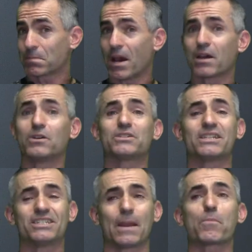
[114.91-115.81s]
models
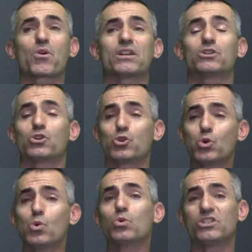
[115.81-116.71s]
and separated them into
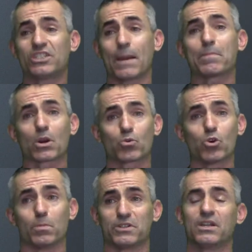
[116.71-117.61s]
two separate
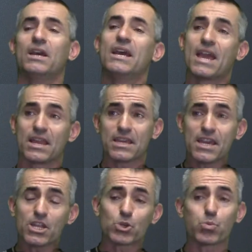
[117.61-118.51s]
groups. In
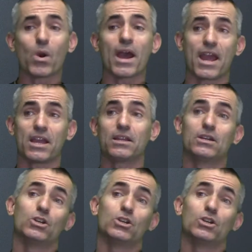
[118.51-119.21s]
each way,